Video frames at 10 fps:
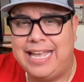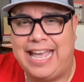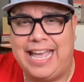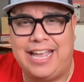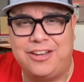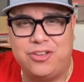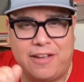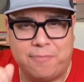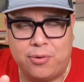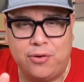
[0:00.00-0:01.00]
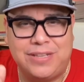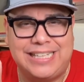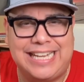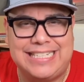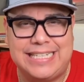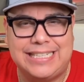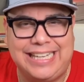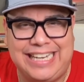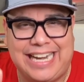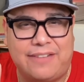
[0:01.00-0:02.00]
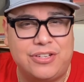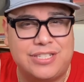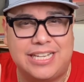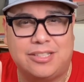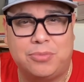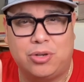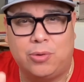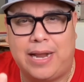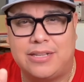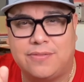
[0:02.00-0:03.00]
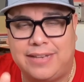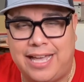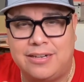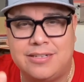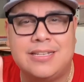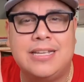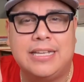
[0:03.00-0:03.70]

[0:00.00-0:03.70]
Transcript: and you have proof that they didn't delete it after you sent them three rounds of letters,